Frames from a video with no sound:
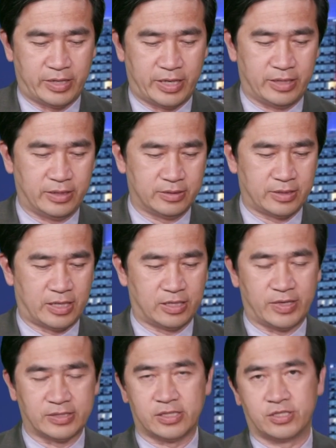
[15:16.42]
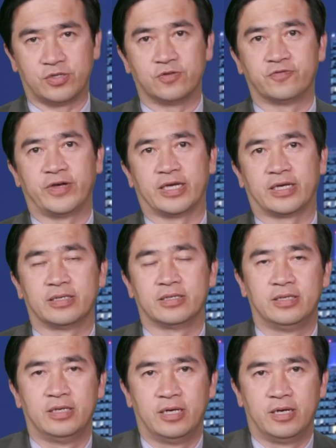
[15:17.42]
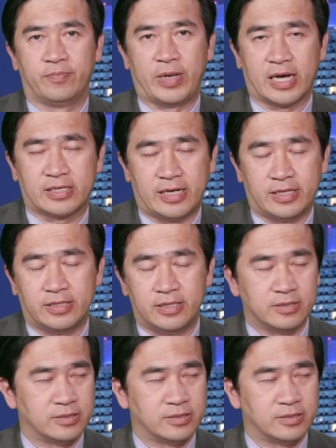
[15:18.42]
Right. Otherwise, it's still fake. Back then.